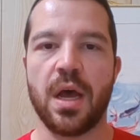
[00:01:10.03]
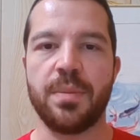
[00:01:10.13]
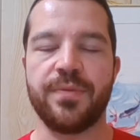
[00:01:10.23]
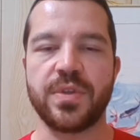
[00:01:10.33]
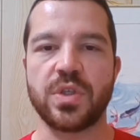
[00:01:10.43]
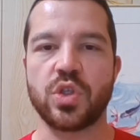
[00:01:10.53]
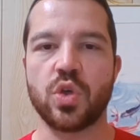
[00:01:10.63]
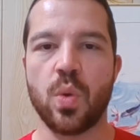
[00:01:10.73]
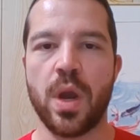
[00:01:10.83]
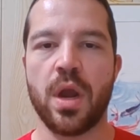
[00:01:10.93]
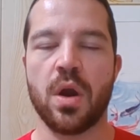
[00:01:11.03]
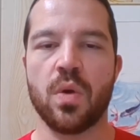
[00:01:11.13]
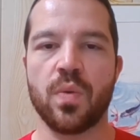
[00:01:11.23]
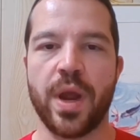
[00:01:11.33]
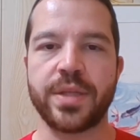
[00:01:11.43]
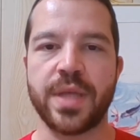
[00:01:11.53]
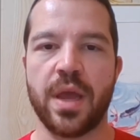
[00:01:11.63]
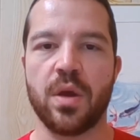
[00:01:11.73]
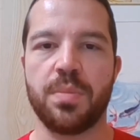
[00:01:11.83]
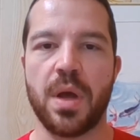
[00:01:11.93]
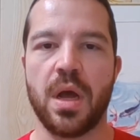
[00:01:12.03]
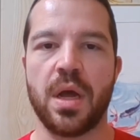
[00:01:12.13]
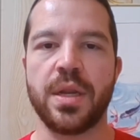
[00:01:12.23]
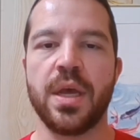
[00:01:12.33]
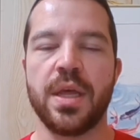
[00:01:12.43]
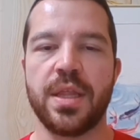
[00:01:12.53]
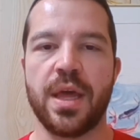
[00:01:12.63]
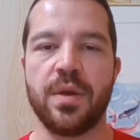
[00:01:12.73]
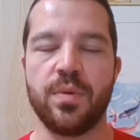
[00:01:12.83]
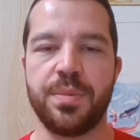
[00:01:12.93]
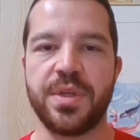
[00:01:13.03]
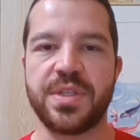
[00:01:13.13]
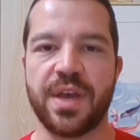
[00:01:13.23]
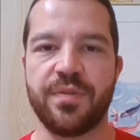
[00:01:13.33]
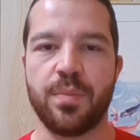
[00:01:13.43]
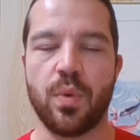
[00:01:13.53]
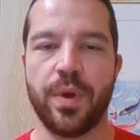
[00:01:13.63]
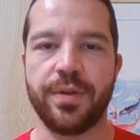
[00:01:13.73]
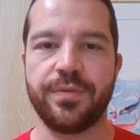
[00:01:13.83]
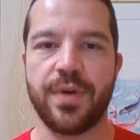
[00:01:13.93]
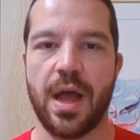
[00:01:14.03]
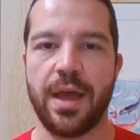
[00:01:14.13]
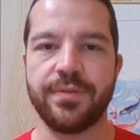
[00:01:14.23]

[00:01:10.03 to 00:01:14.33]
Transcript: If it's a square or rectangle pond, then it would be 7.5.